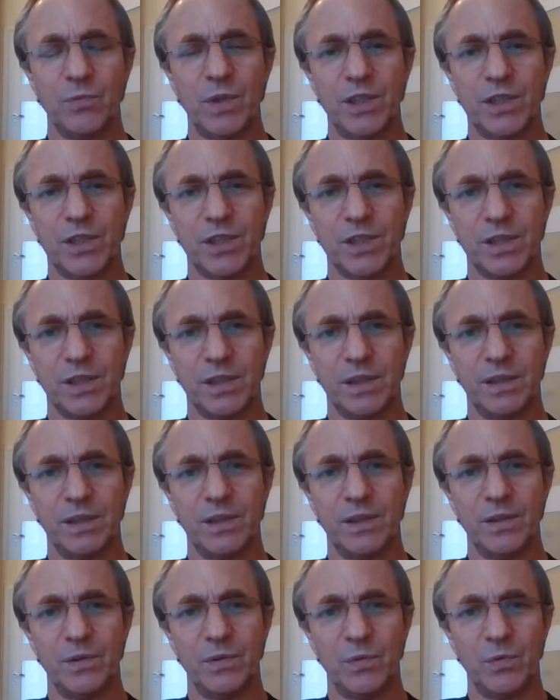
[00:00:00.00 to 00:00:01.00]
which
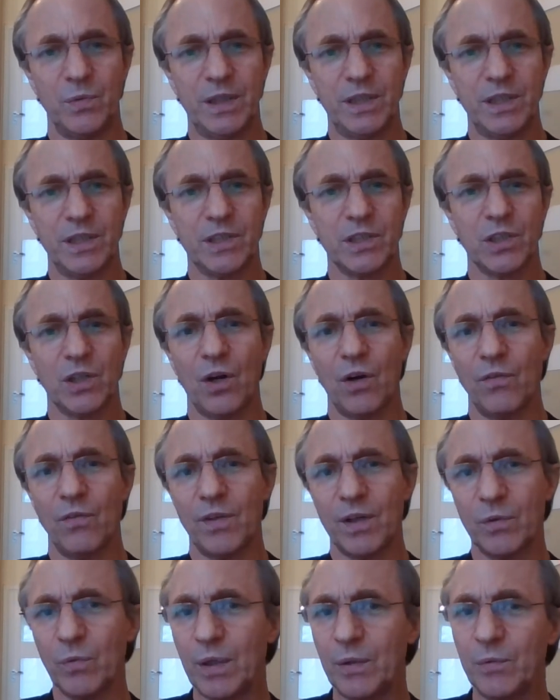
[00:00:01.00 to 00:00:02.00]
we
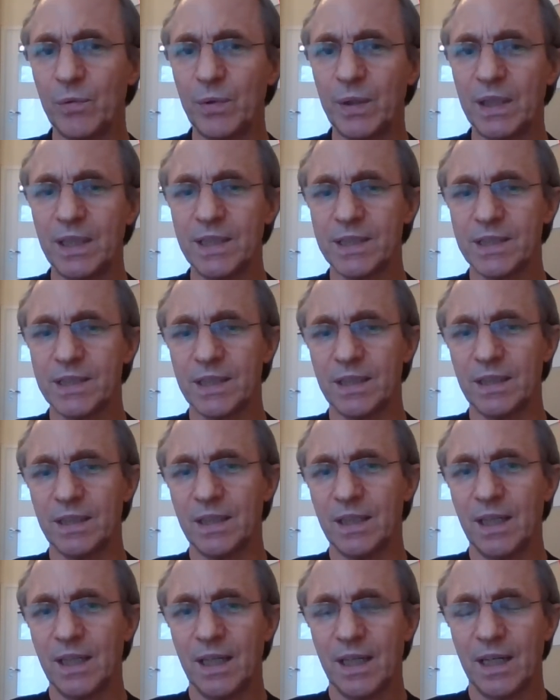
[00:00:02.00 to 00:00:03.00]
discover when we
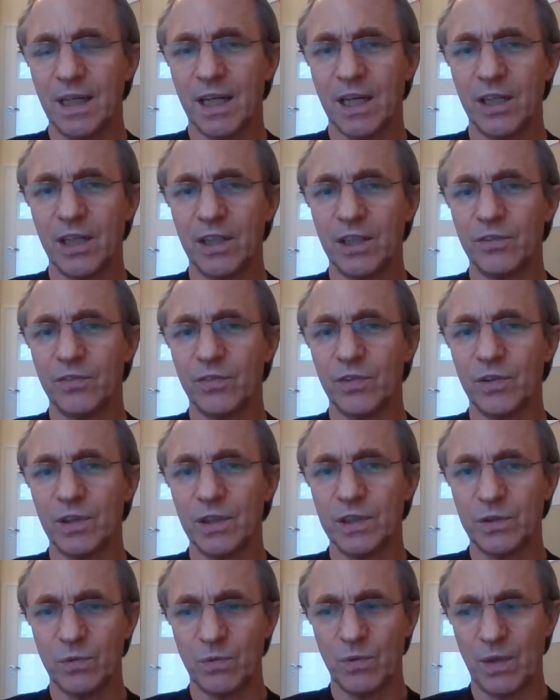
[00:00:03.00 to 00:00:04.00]
listen
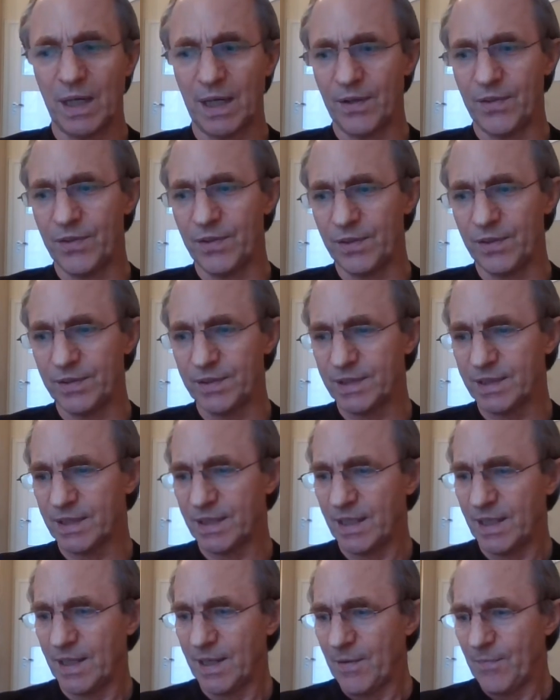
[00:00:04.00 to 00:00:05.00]
carefully to others.
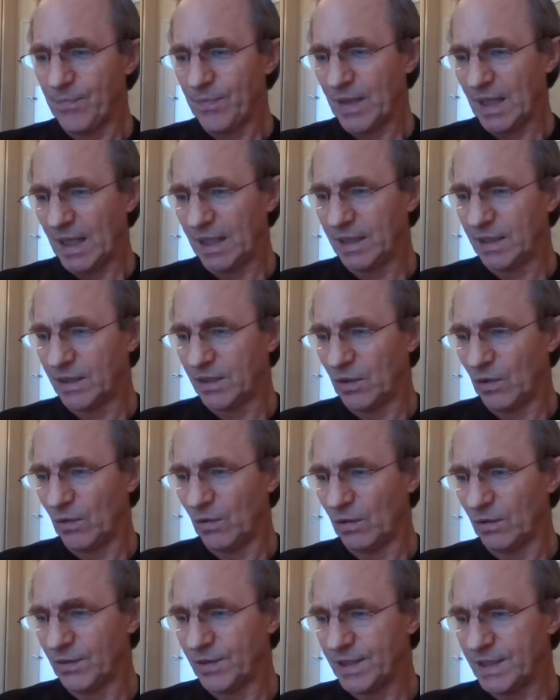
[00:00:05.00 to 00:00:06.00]
And
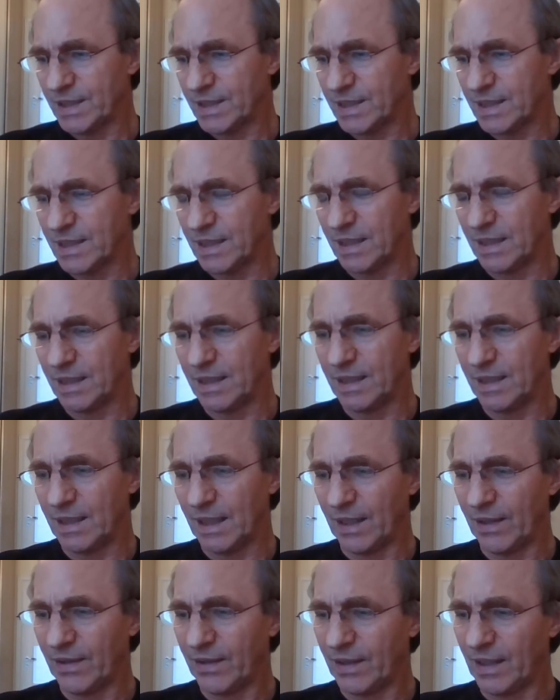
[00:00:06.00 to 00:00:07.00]
all this,
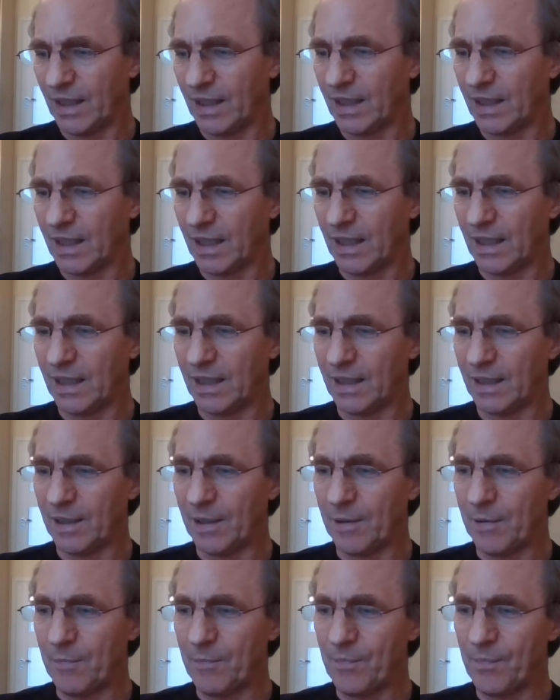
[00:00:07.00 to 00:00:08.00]
I think,
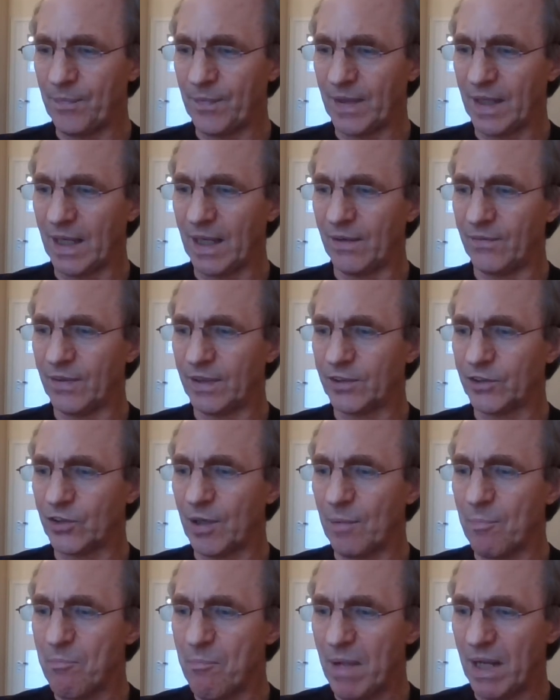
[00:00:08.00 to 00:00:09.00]
have a
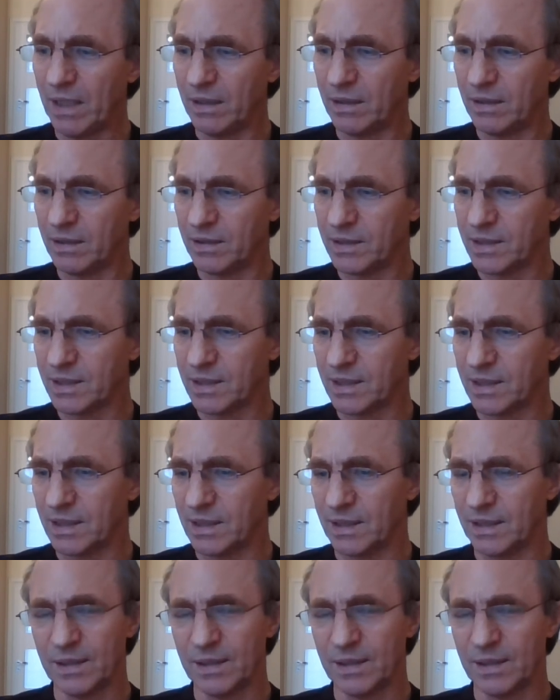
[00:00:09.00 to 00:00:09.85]
tremendous